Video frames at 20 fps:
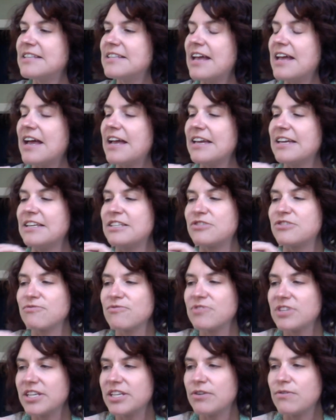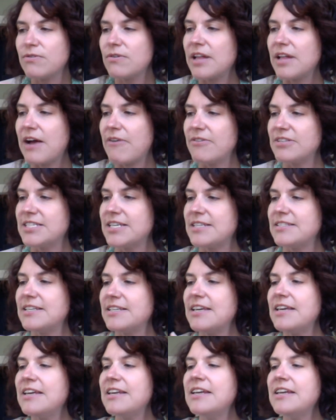it's really cool how it says,
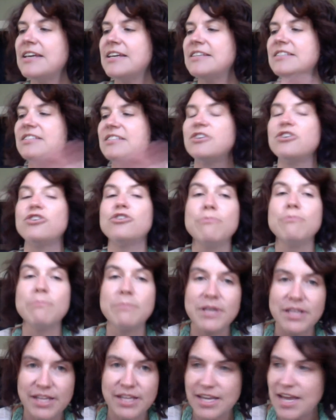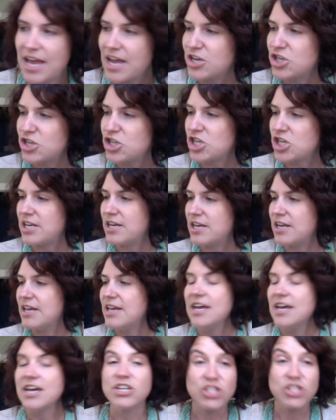in his humiliation,
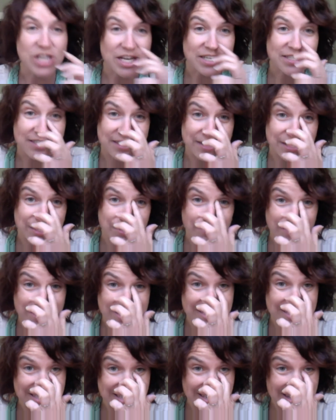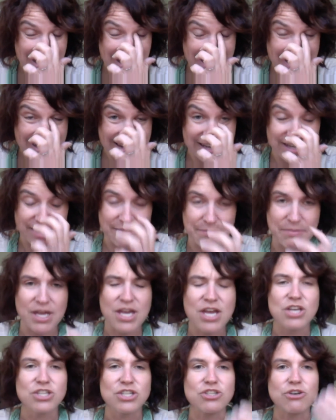justice was denied him.
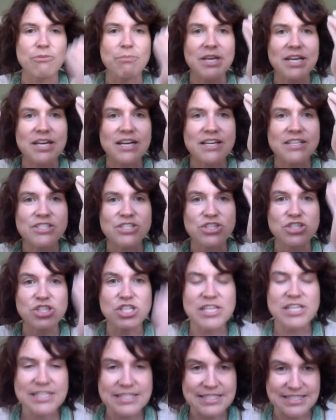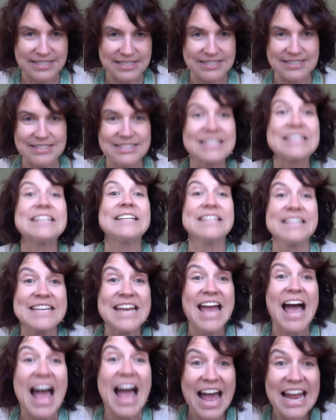So because Jesus did
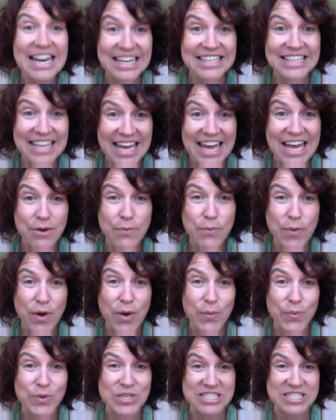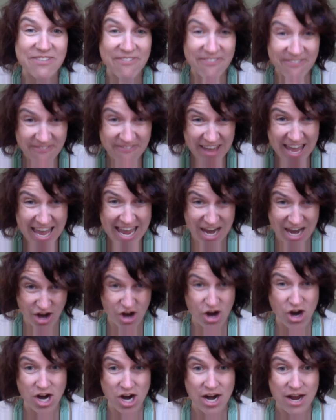not get what was
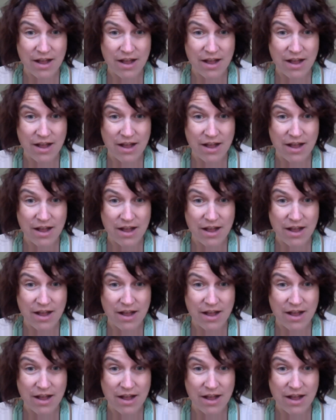fair,